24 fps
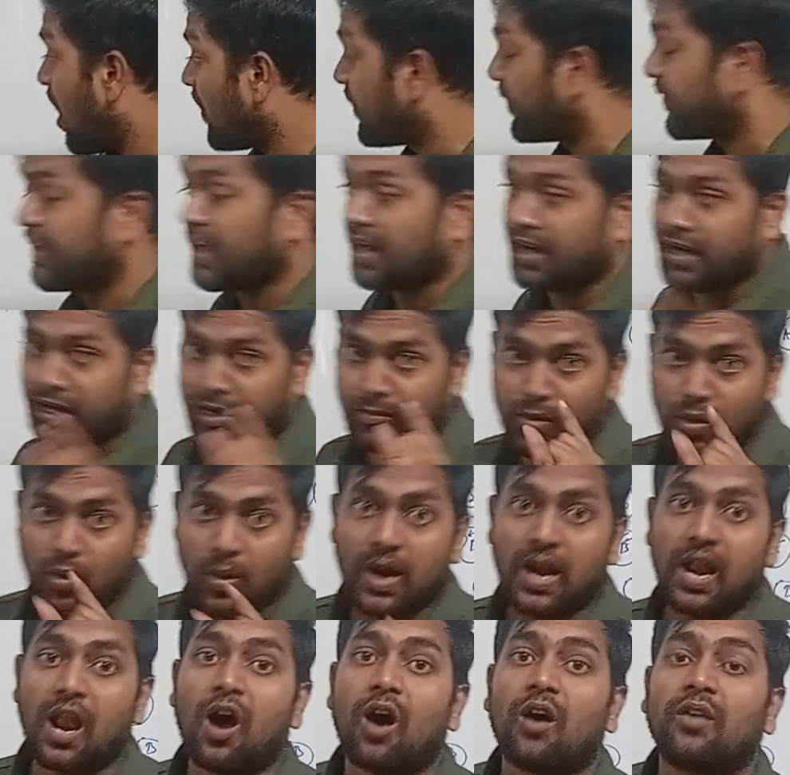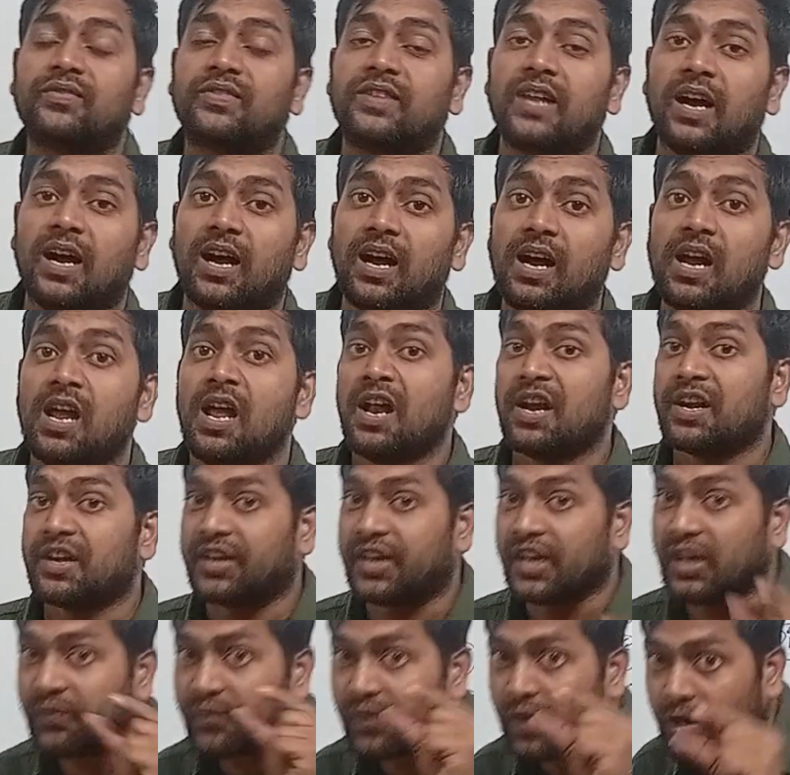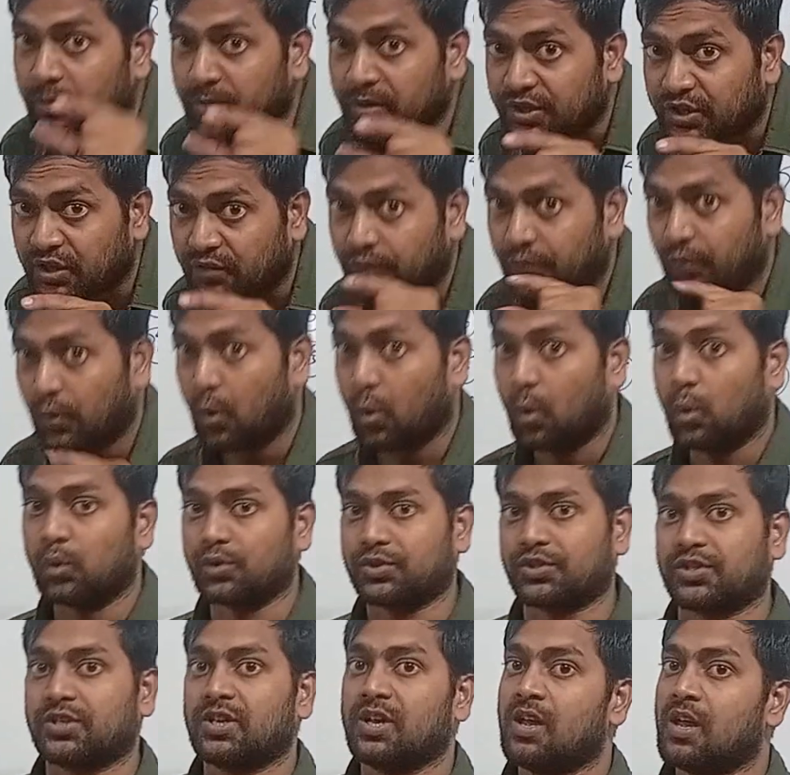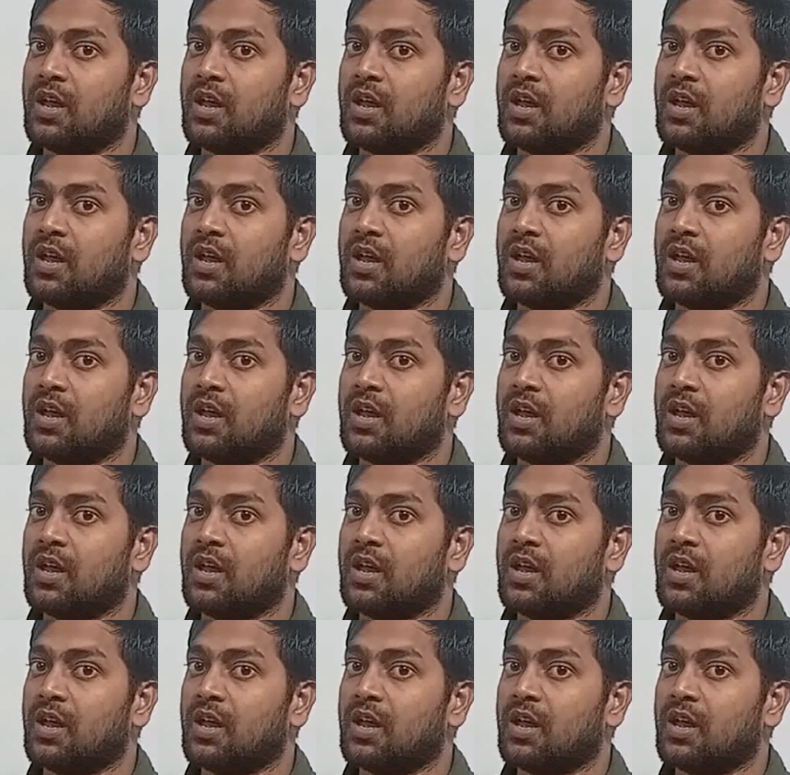after removal of the deformation force.